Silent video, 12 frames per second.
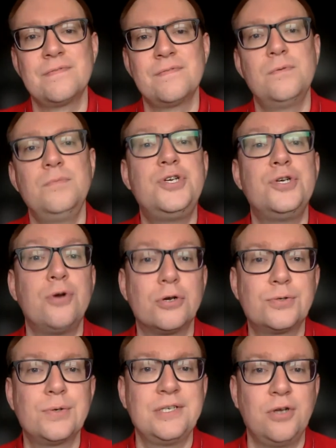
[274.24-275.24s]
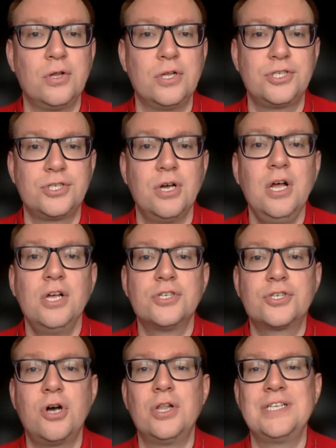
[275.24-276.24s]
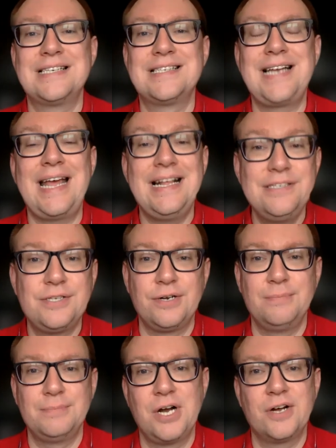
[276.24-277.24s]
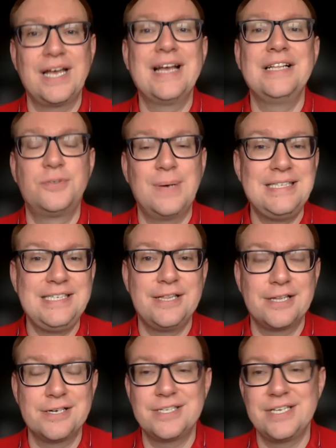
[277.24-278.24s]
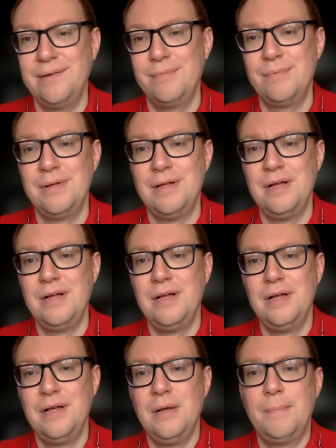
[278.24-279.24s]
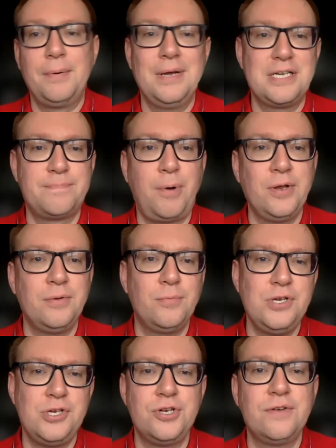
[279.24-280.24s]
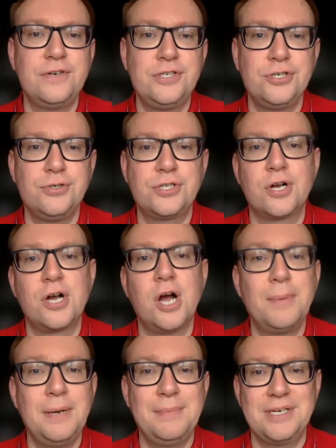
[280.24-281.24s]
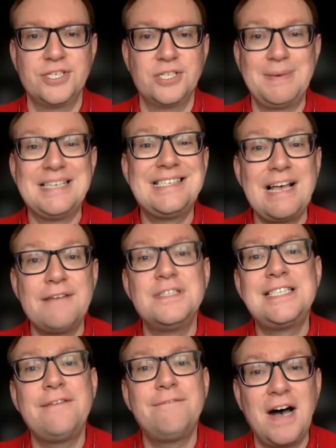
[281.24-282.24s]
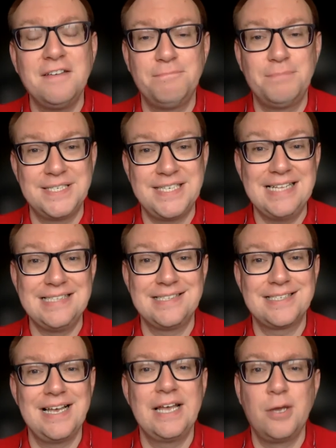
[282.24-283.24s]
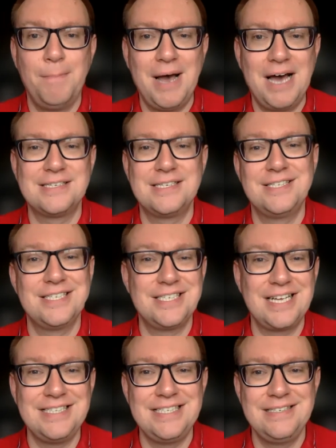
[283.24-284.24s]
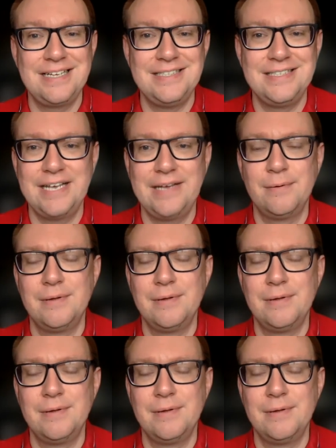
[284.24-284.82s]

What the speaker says: We should also acknowledge Scotland has an interim target in 2030, by which point we should have reduced our carbon emissions by 75% in comparison to 1990.